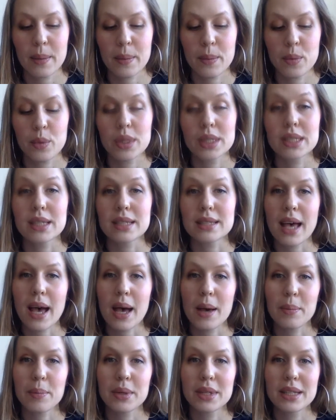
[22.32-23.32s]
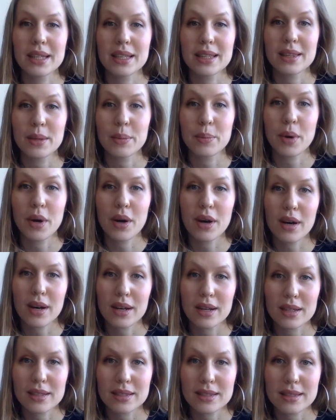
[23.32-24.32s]
which has happened in the
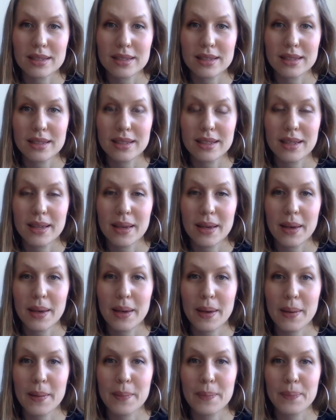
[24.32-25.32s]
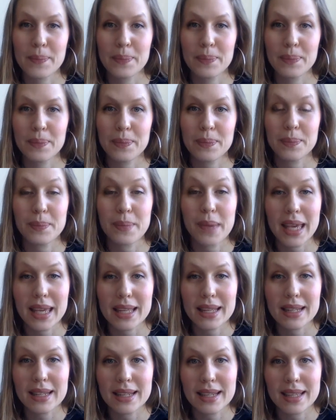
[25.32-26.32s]
past,
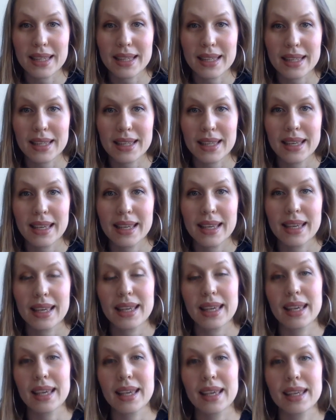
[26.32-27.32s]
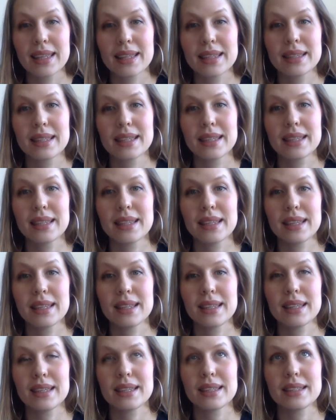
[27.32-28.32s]
mainly in
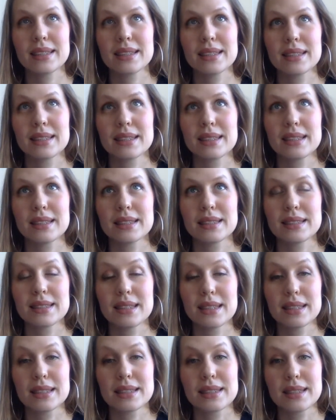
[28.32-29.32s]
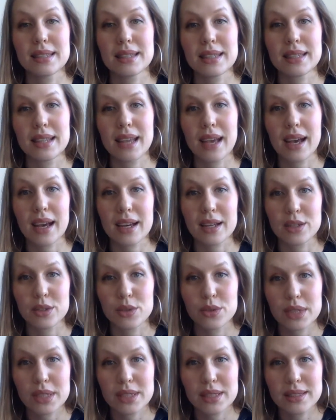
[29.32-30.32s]
the
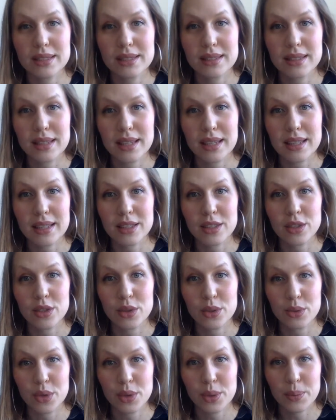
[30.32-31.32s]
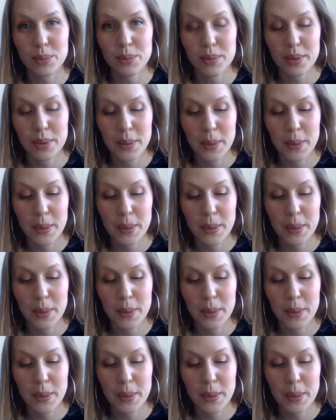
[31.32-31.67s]
1600s in Europe.